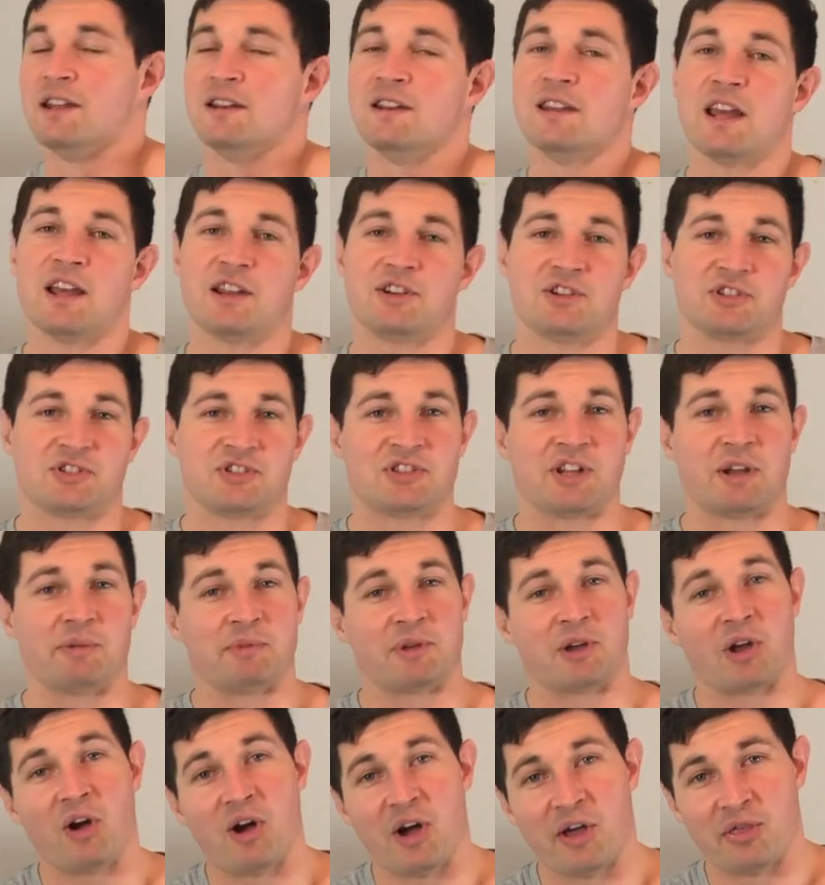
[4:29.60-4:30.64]
now, just
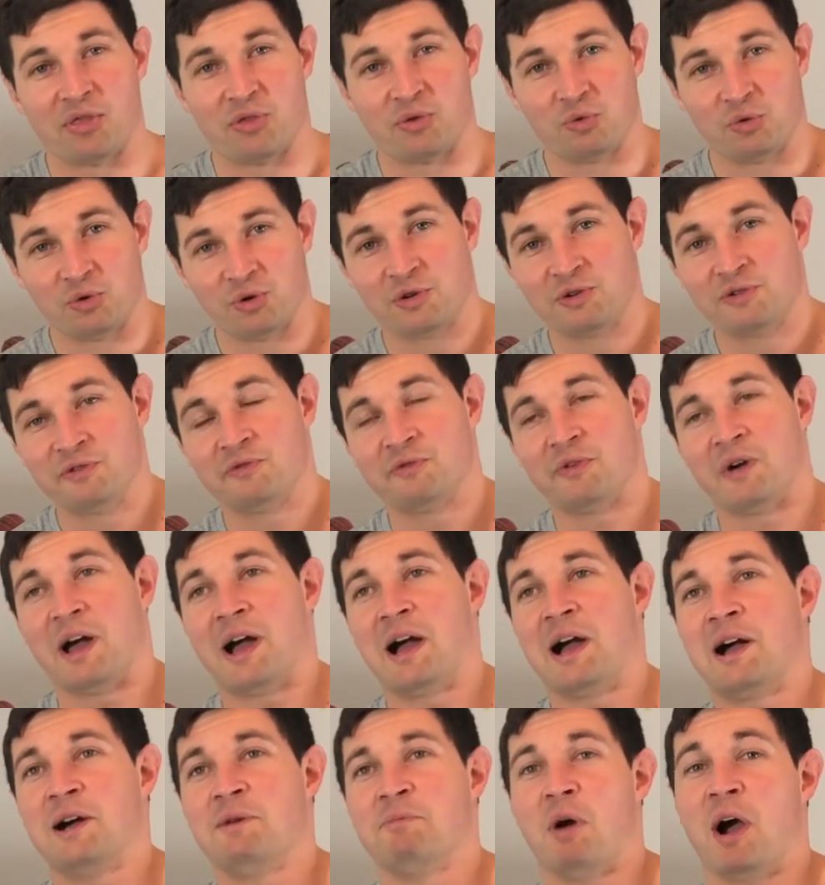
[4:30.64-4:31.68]
something I thought of.
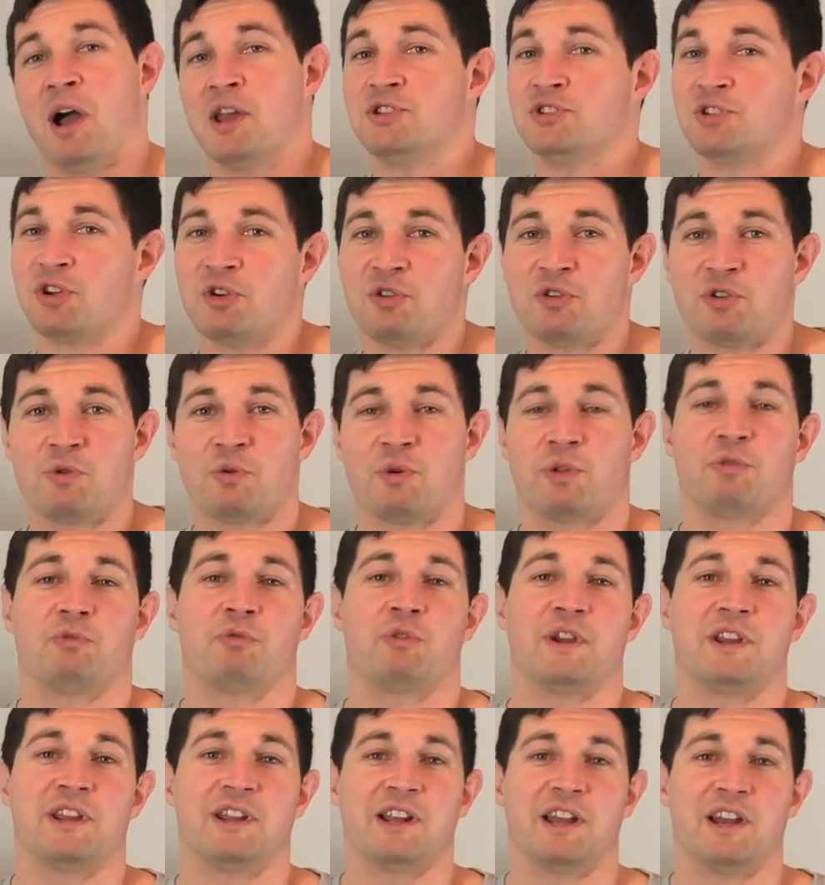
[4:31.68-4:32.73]
Um, I don't know what the
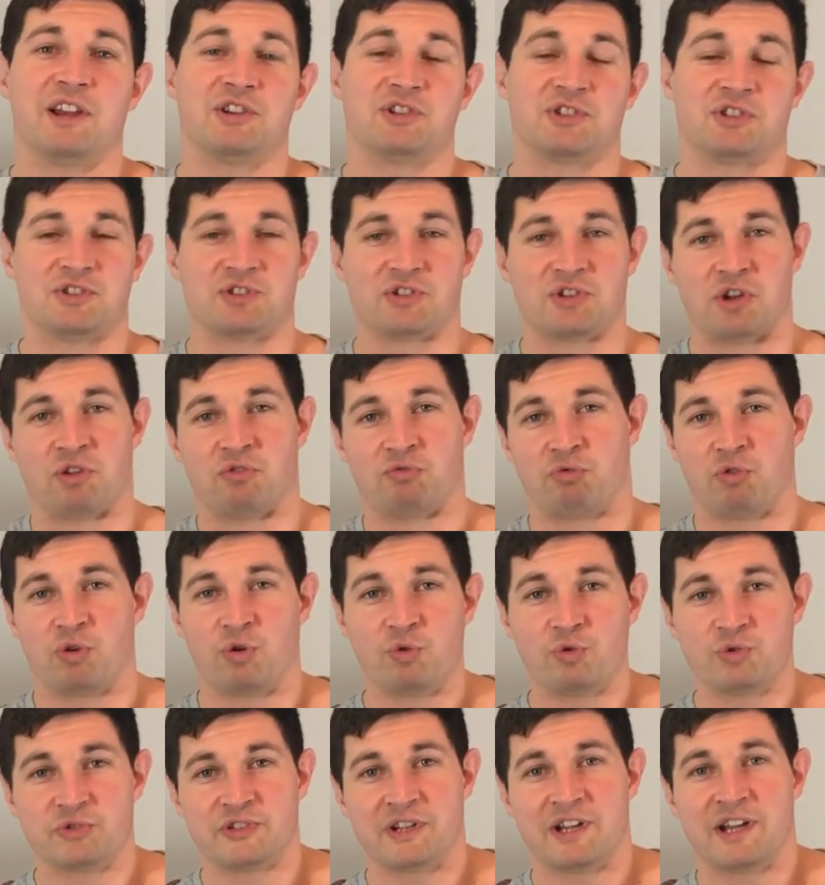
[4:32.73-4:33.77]
regulations and
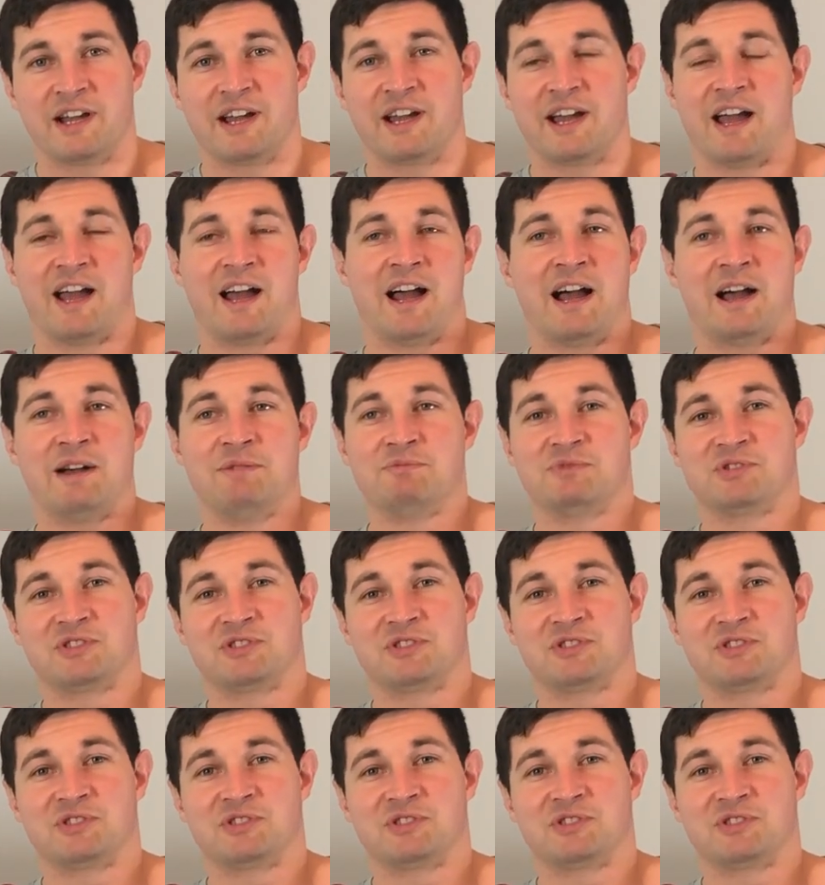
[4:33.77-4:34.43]
rules are um,